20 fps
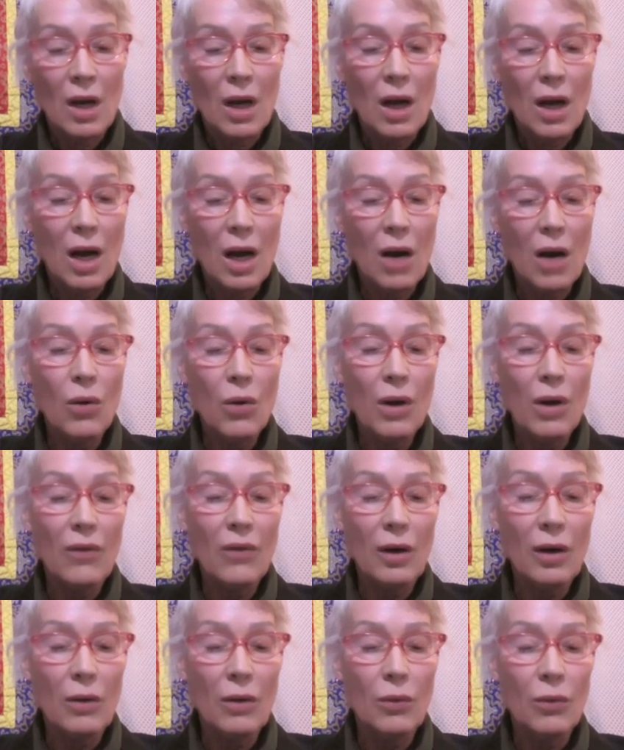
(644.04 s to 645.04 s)

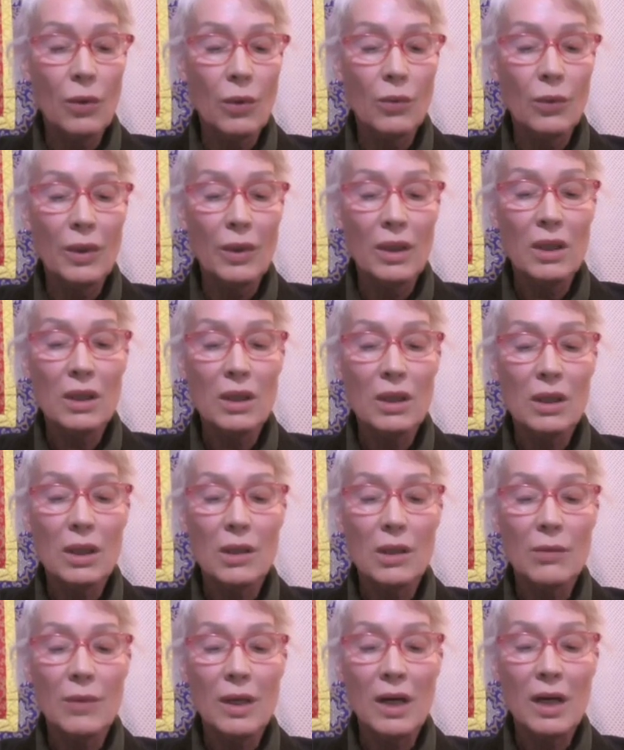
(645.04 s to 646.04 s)
However, when we
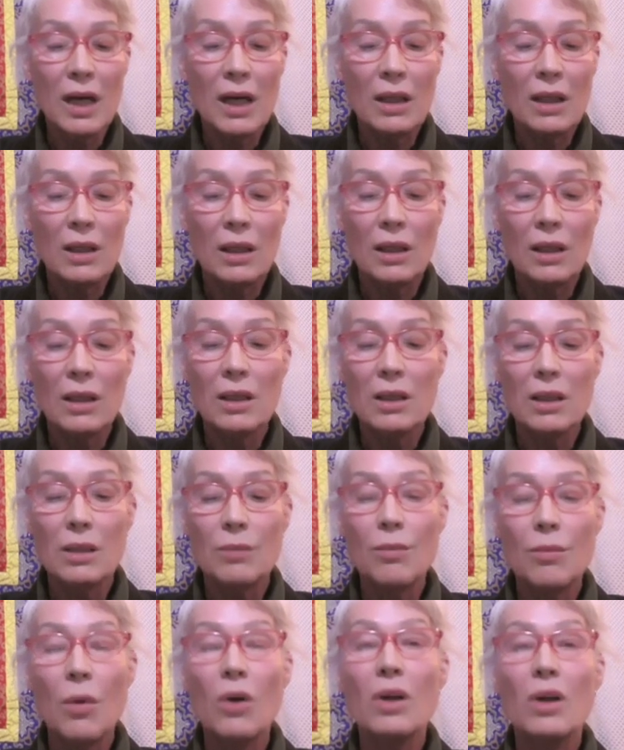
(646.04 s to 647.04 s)
discriminate in the
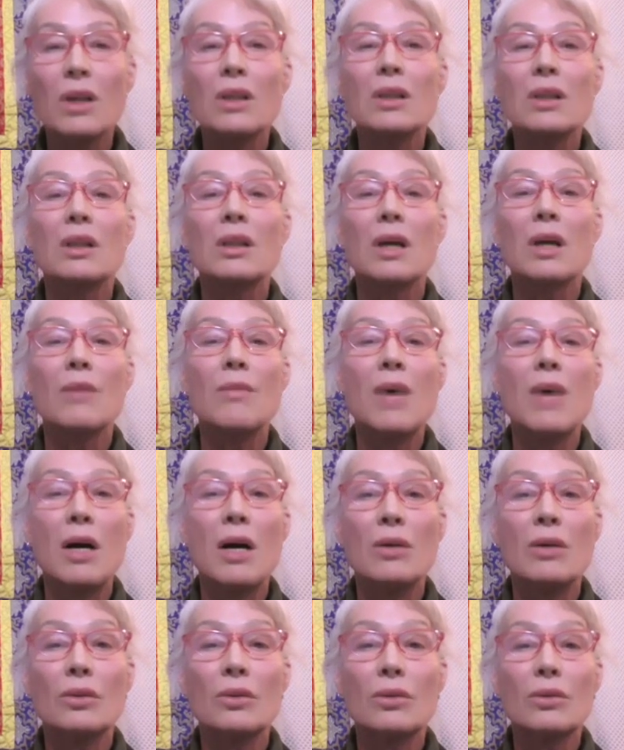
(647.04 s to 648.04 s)
smallest
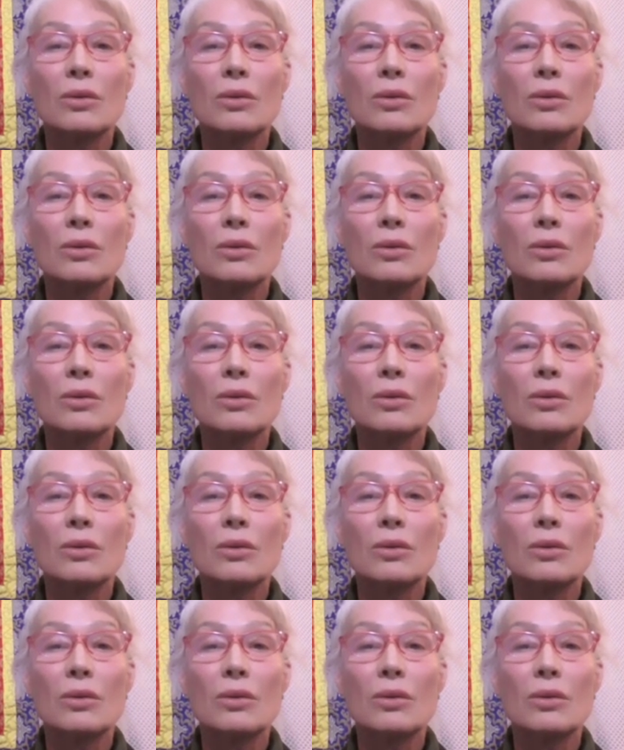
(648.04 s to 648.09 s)
amount,